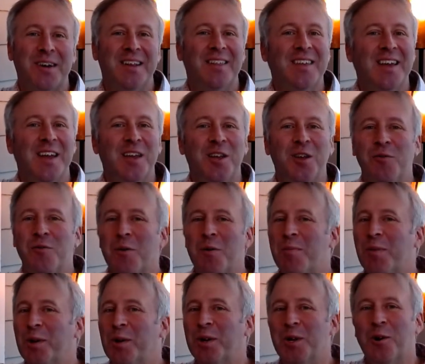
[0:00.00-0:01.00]
Thank you for
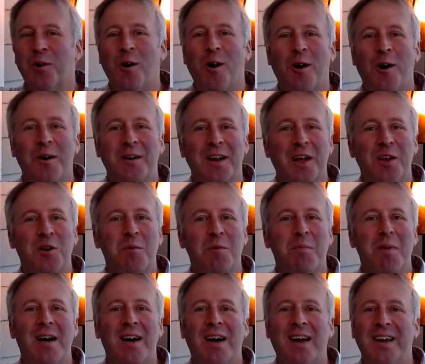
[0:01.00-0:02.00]
putting your heart and your
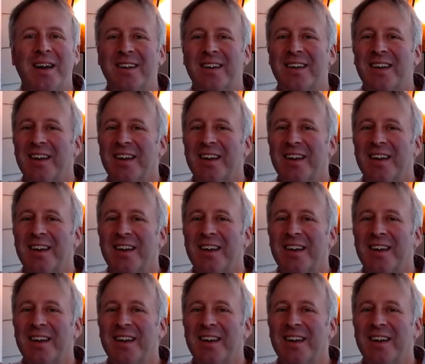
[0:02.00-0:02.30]
mind,